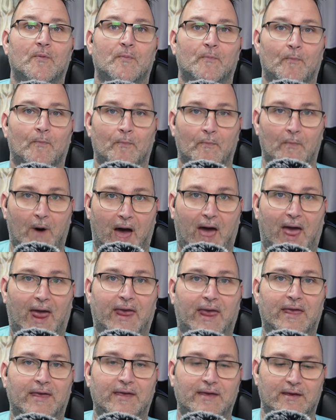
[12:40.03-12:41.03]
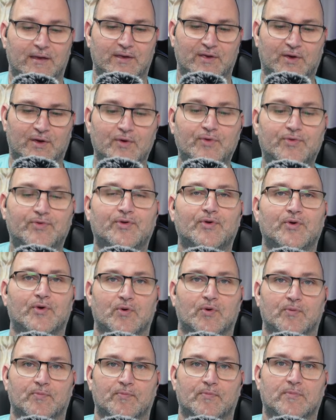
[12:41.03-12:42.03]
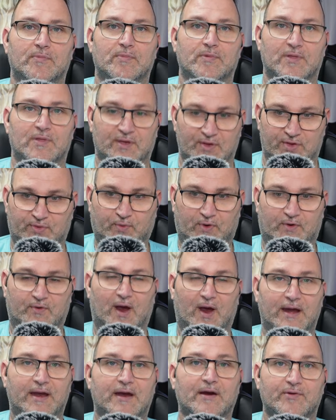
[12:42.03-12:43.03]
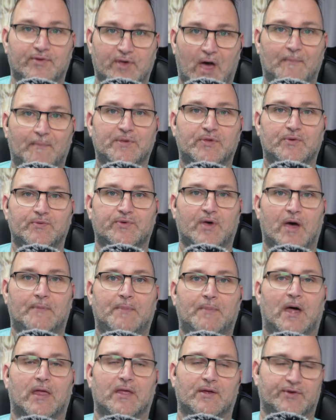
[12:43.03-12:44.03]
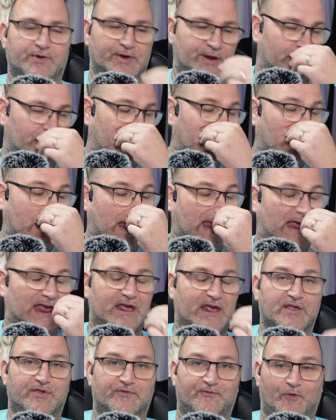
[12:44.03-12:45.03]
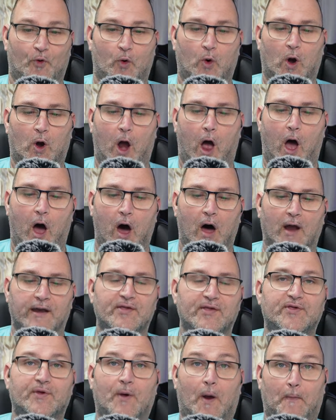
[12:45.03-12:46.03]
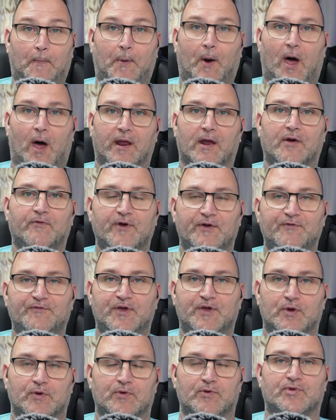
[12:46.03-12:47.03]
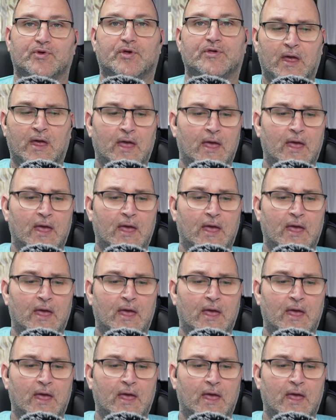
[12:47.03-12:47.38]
My YouTube, this one right here, Thomas of Tomology, is for honest product reviews.